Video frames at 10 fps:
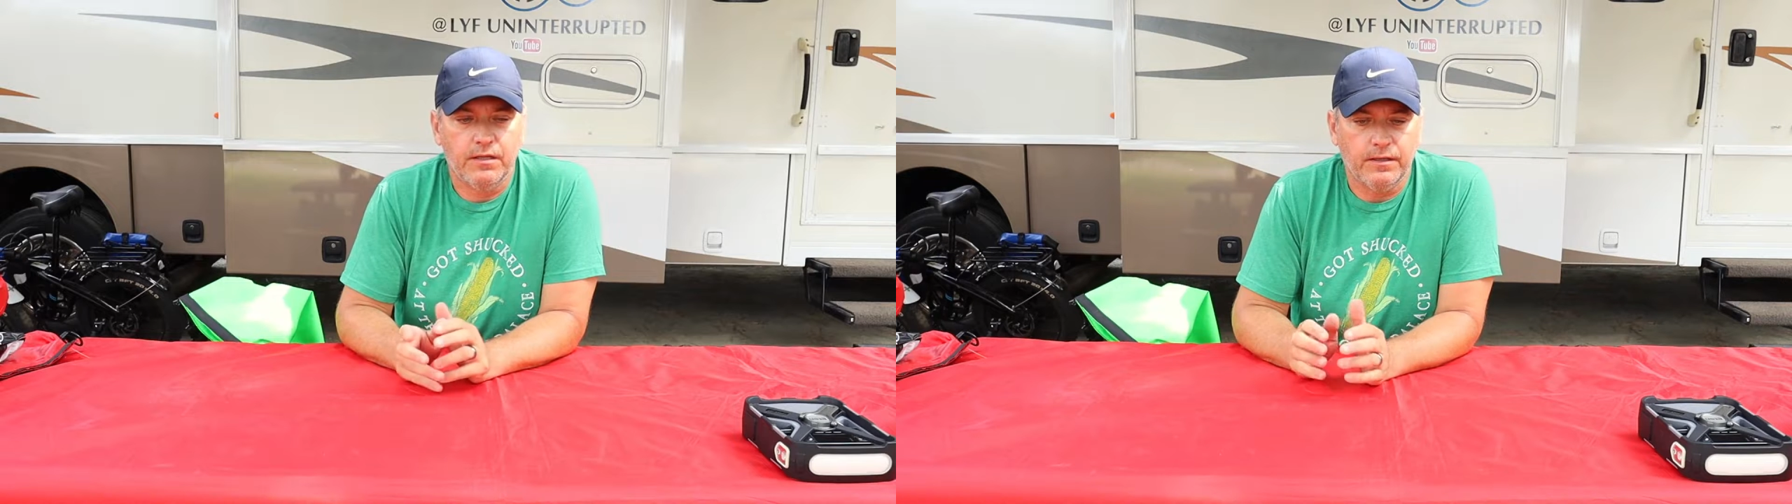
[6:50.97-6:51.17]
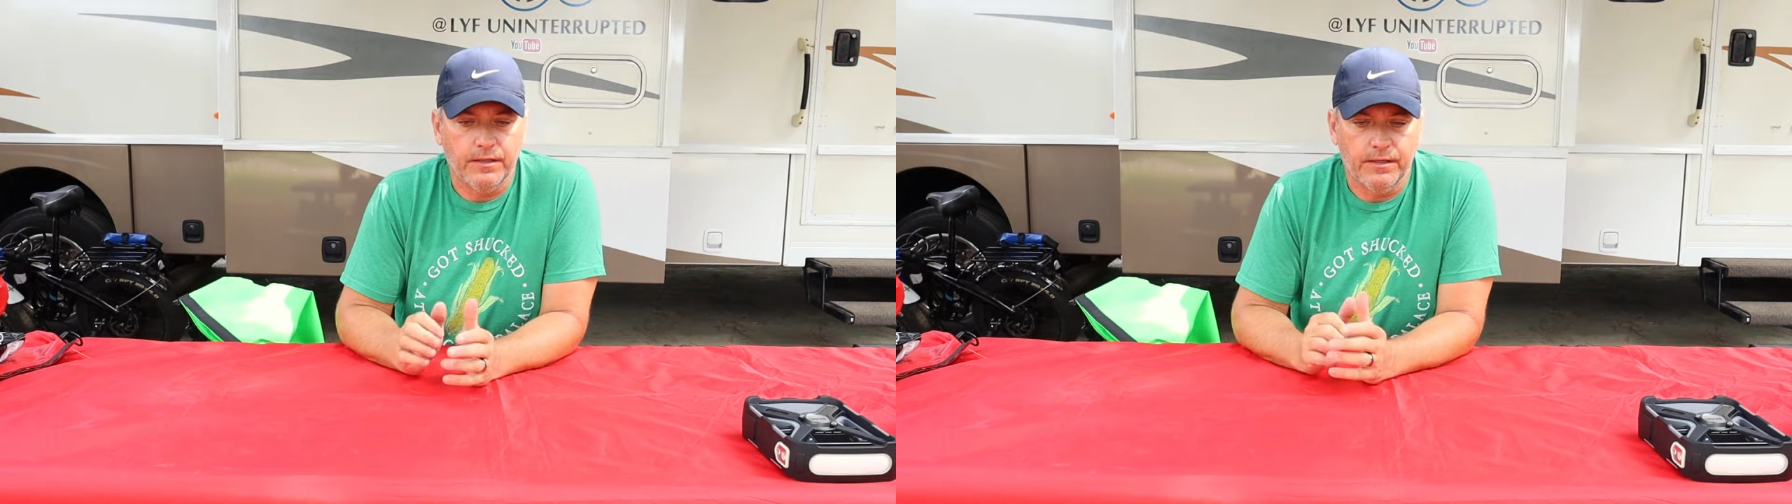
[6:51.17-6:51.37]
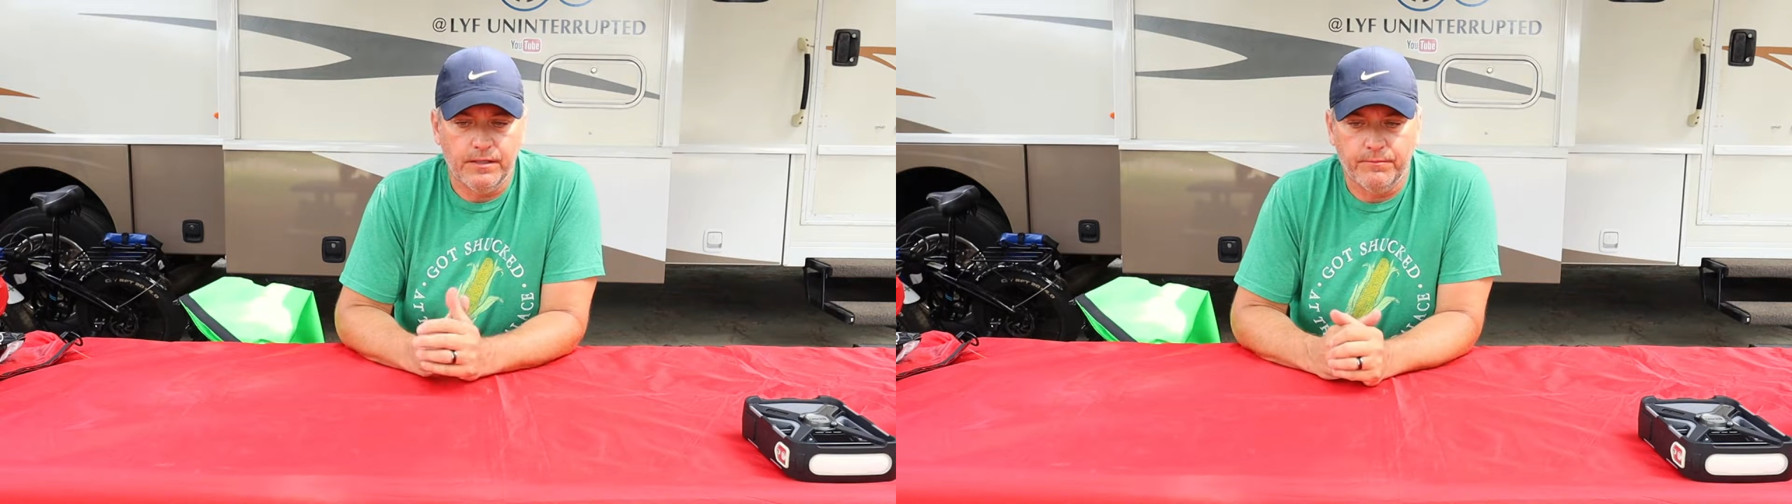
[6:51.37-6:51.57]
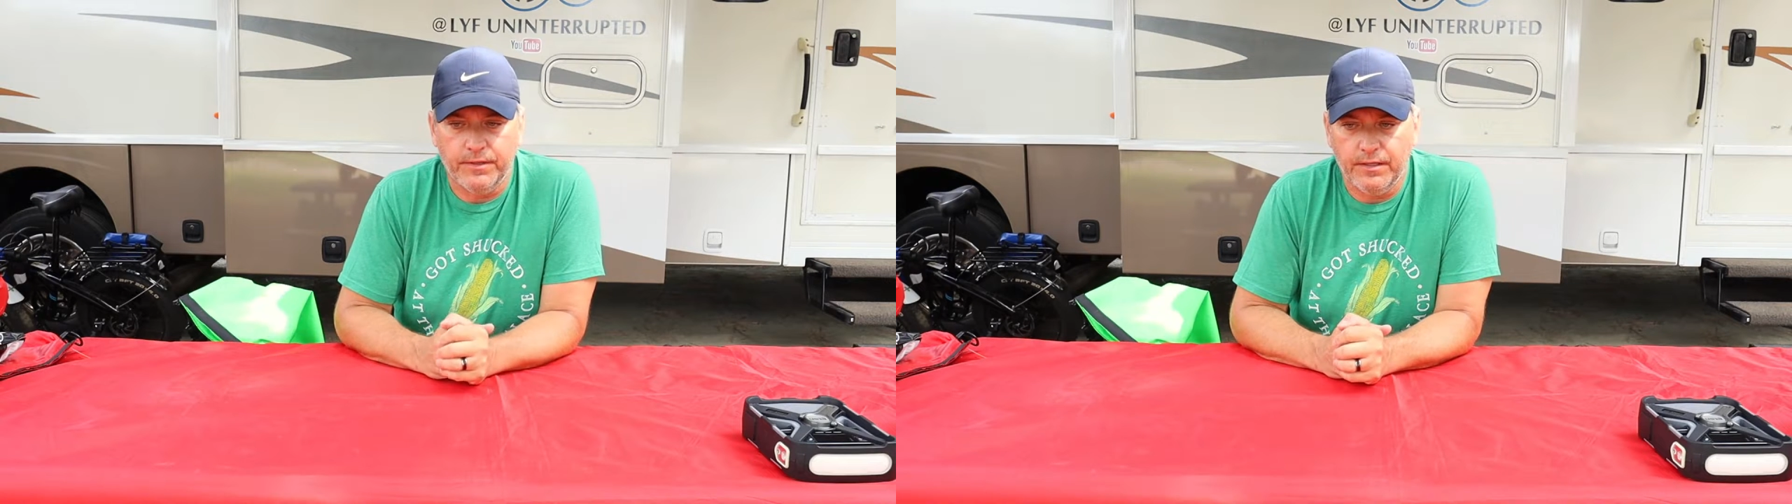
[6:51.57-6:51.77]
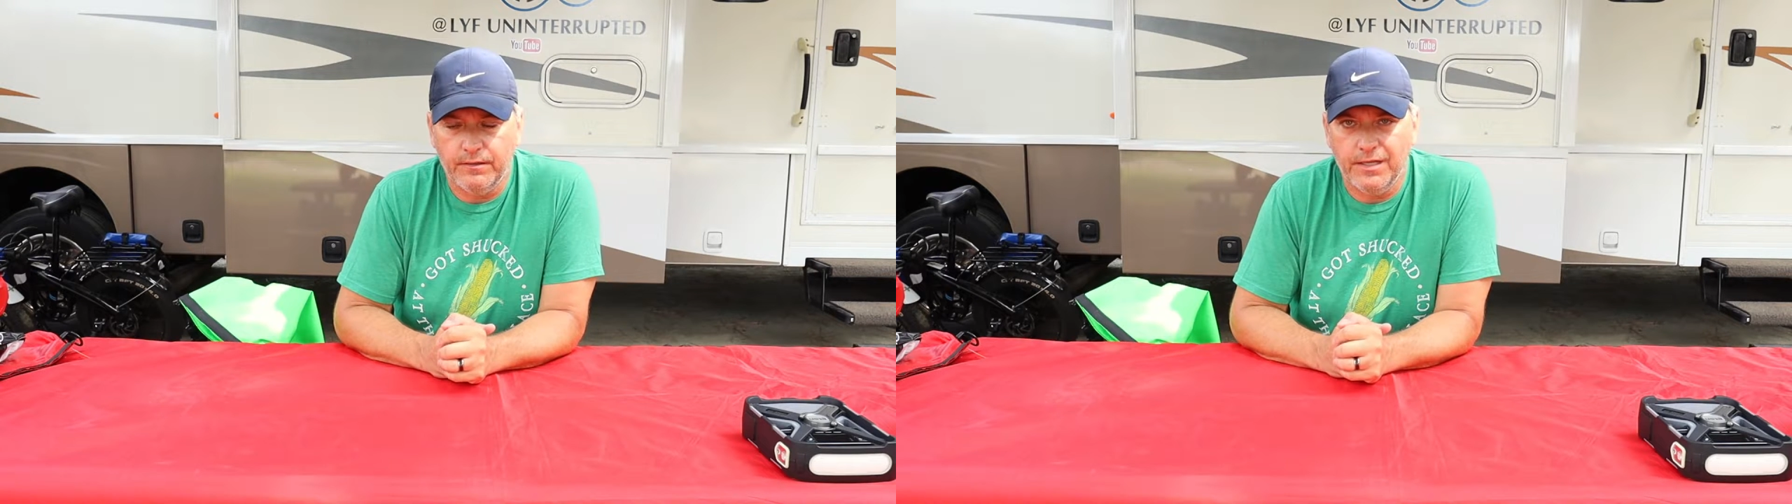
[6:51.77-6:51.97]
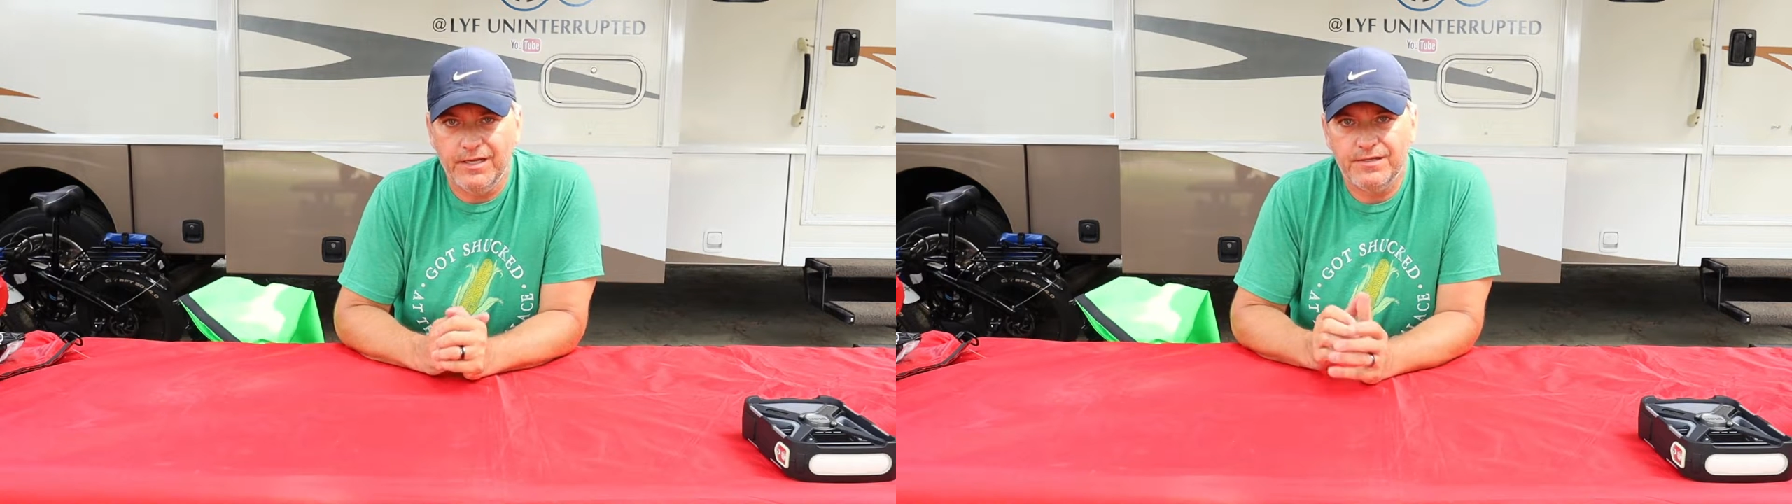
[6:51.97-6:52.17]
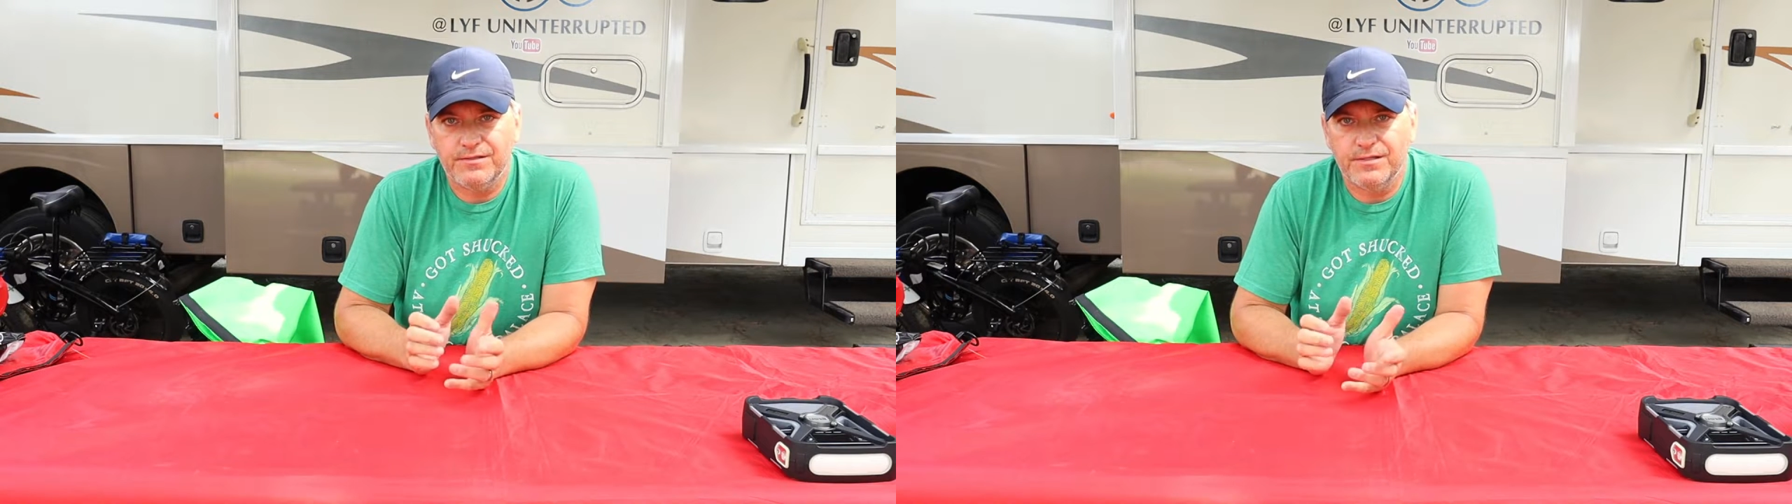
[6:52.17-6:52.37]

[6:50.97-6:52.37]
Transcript: in any